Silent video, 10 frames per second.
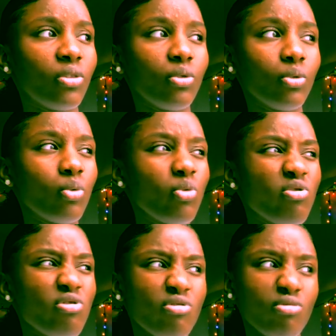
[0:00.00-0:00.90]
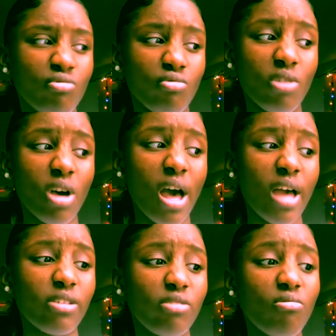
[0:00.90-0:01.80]

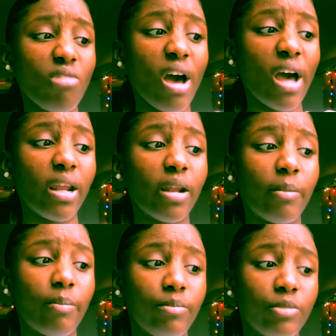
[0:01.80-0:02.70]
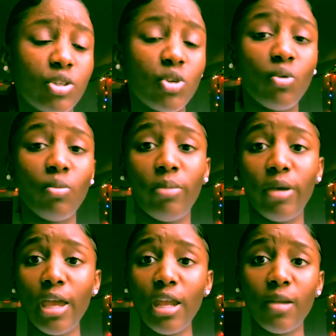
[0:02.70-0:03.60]
you kind of too
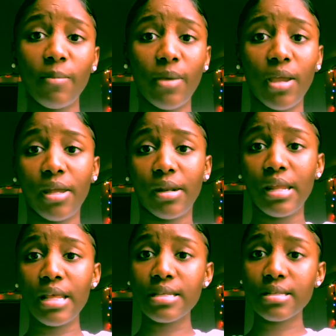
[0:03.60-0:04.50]
big to be in this